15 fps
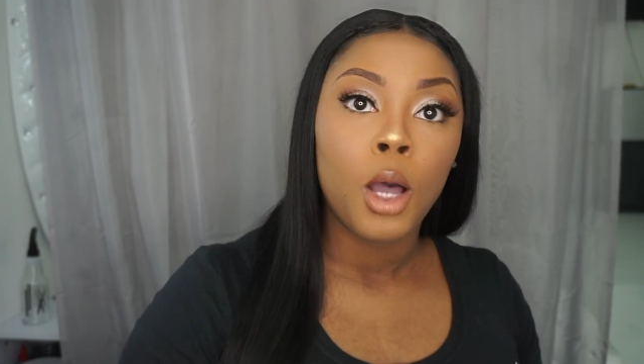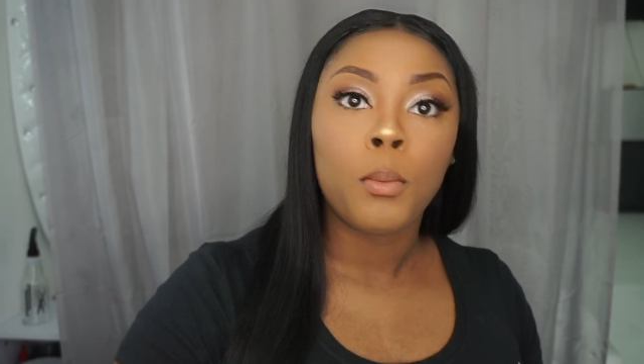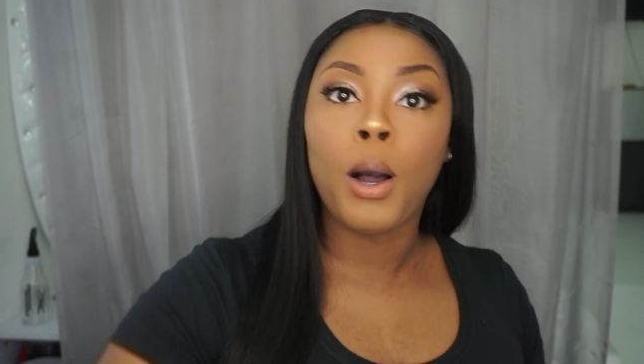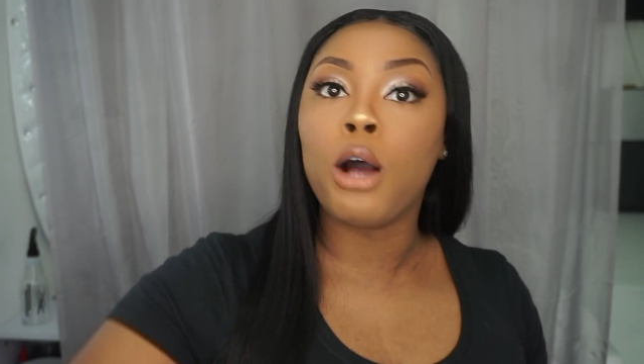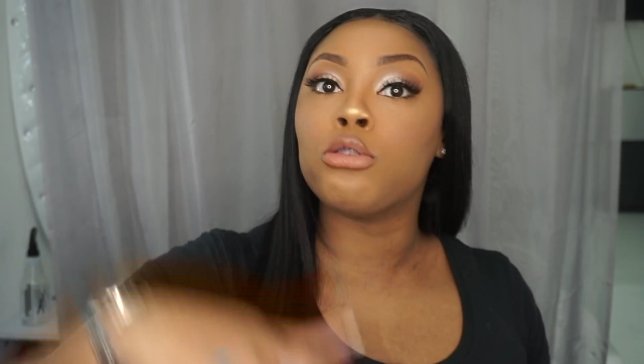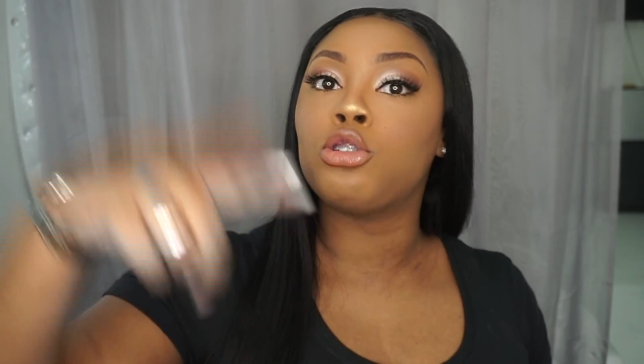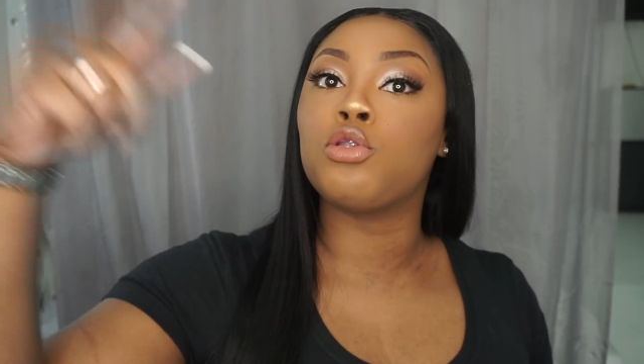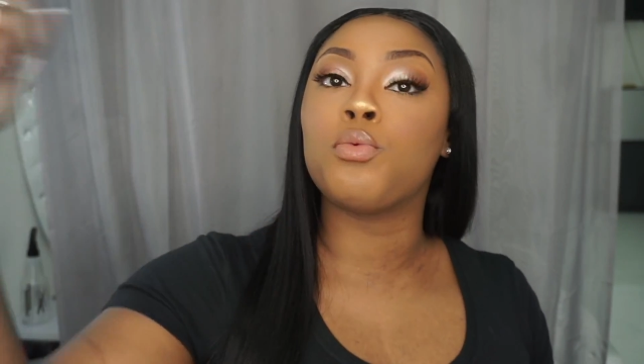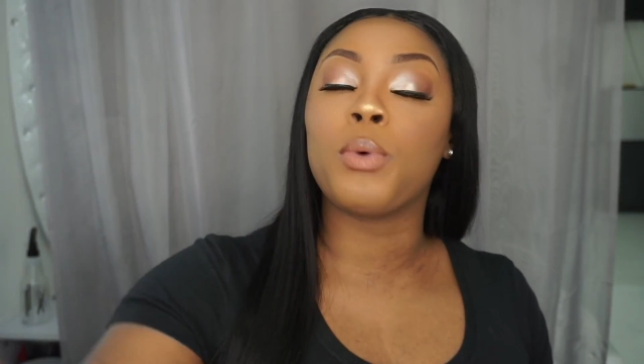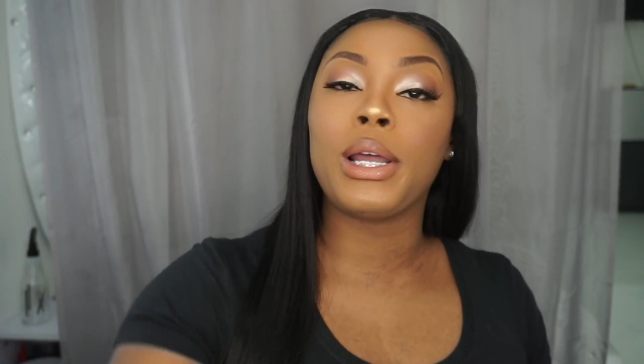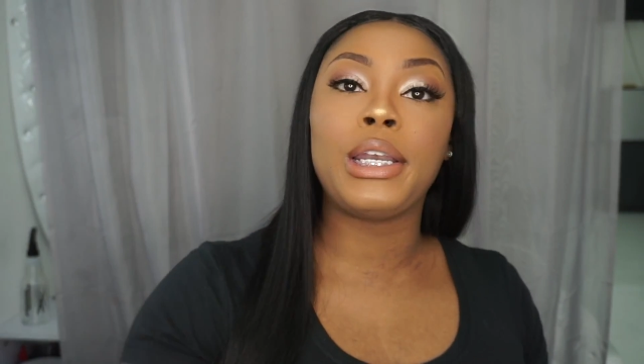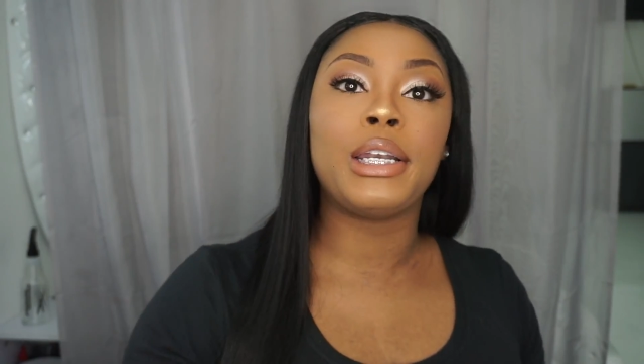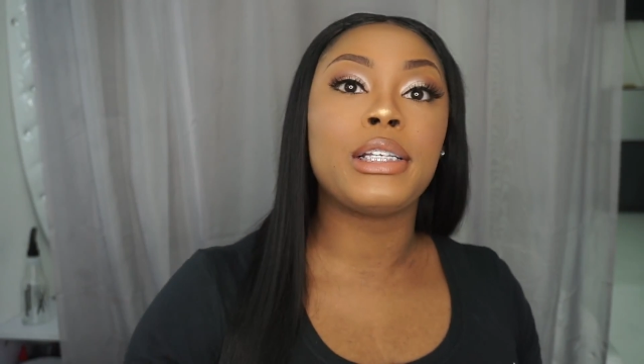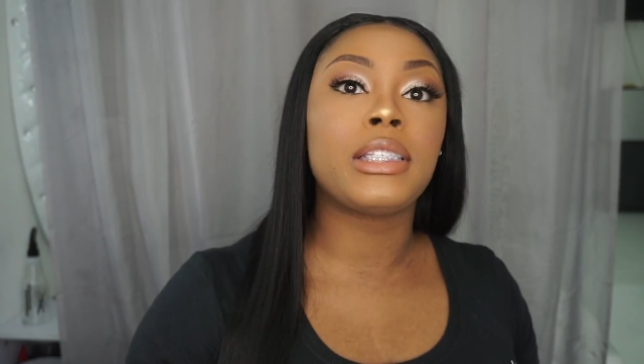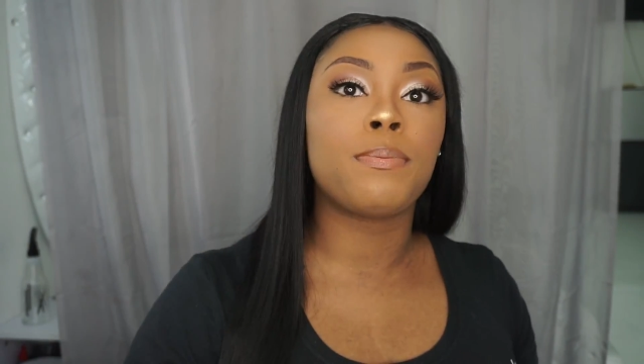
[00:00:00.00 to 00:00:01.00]
Post you
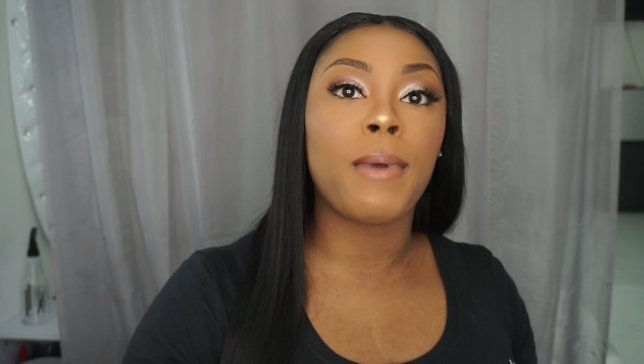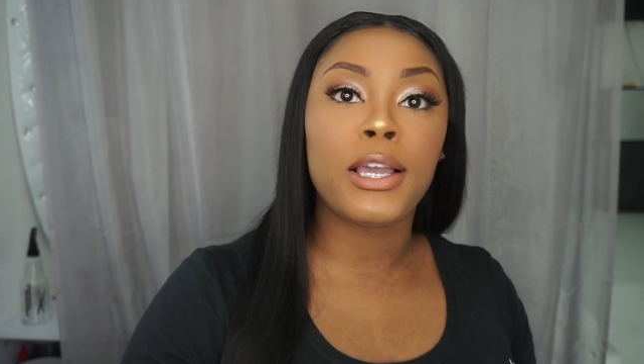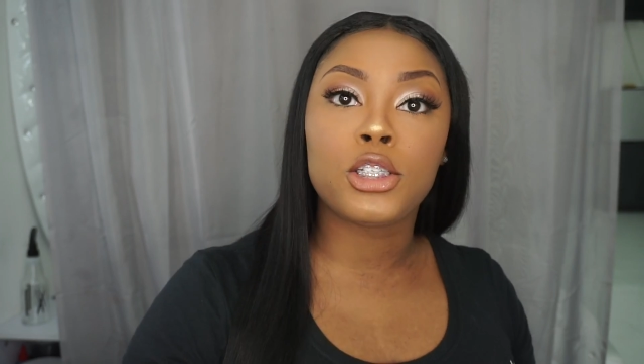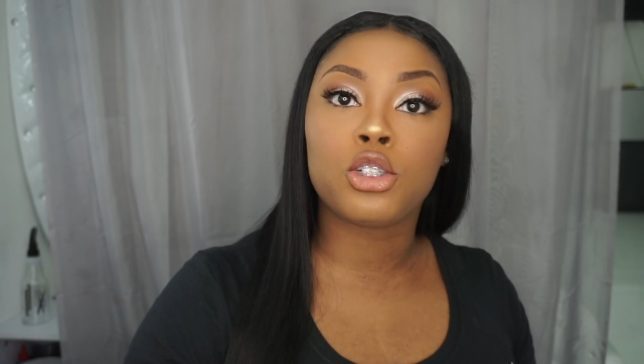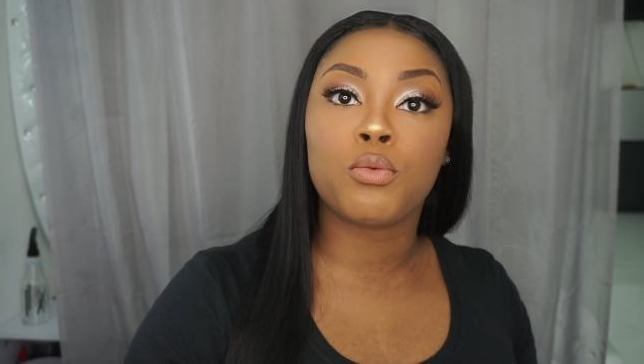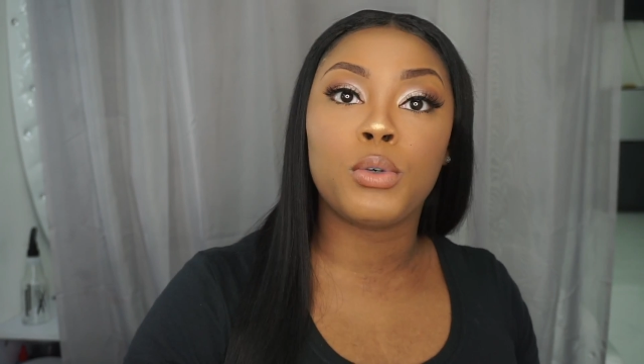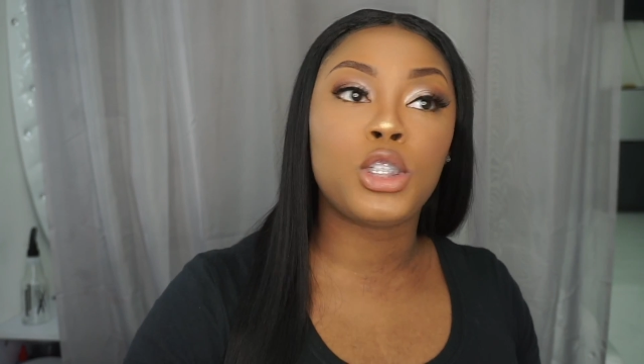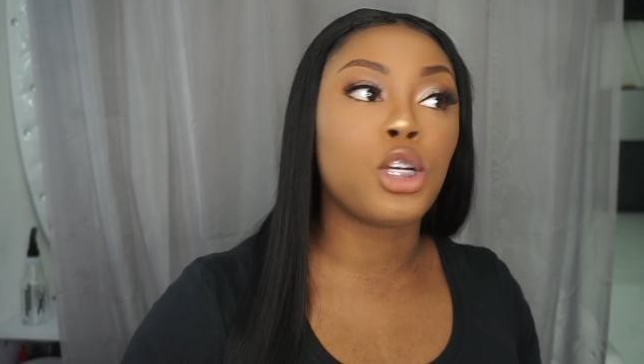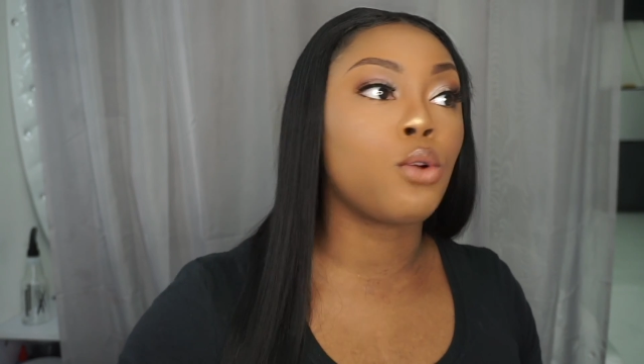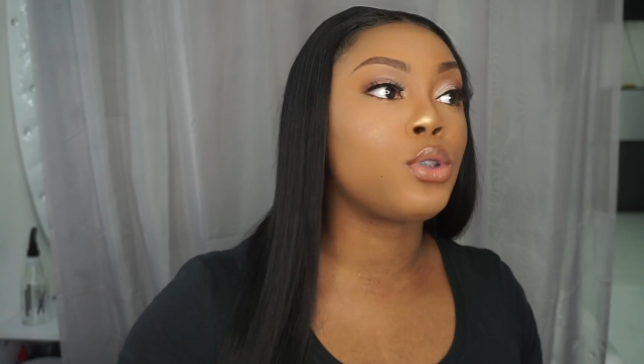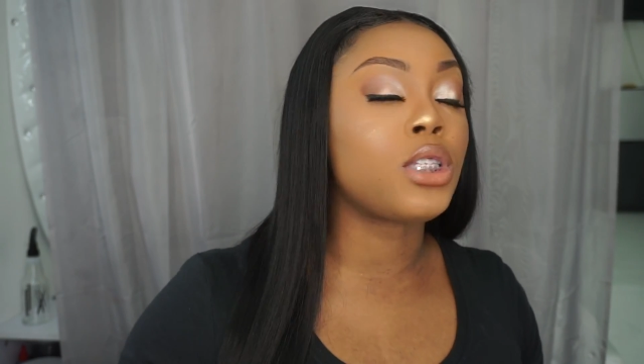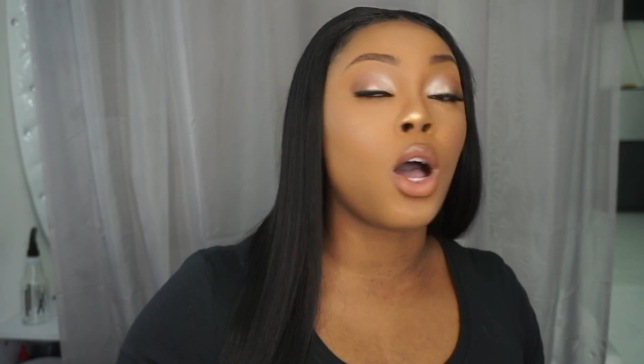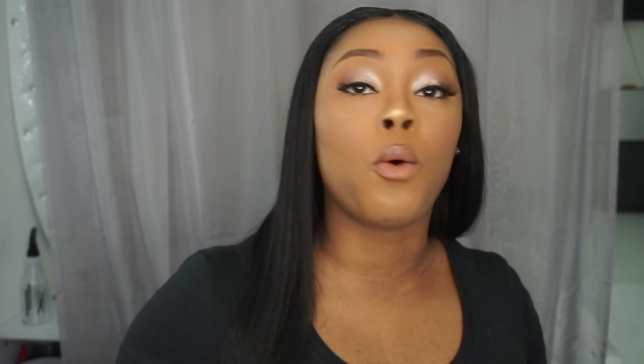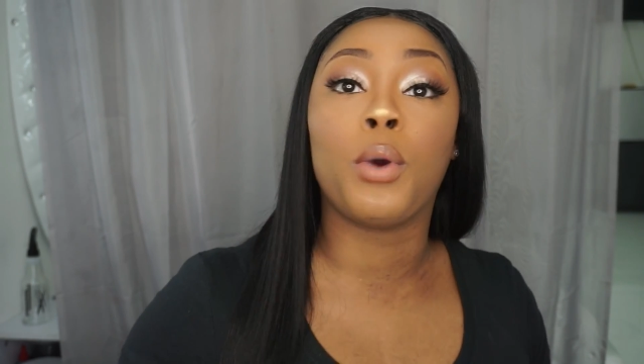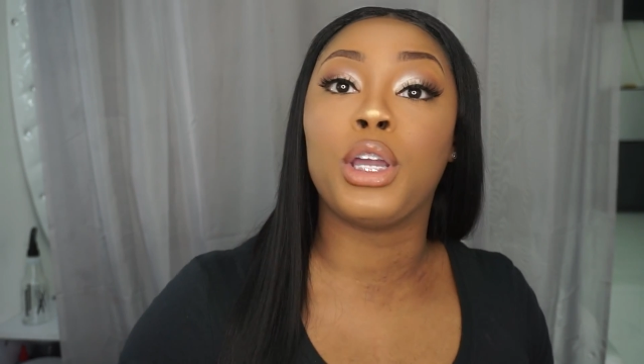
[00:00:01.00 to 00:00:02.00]
running a special with your
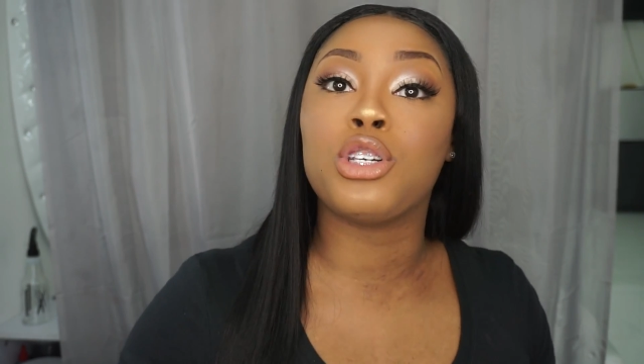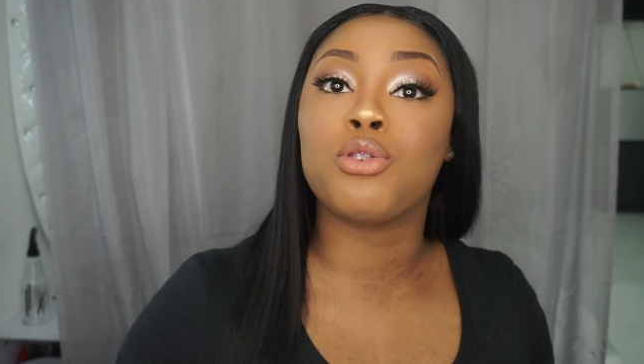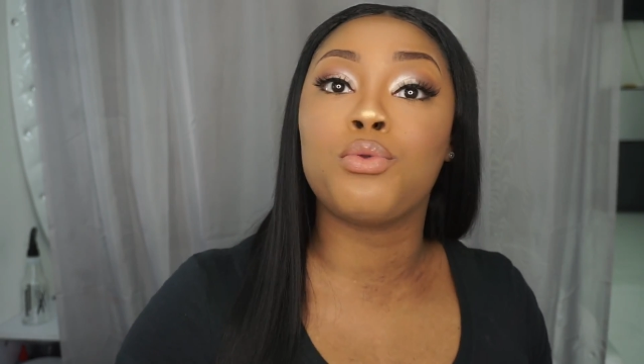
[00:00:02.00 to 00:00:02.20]
sew ins.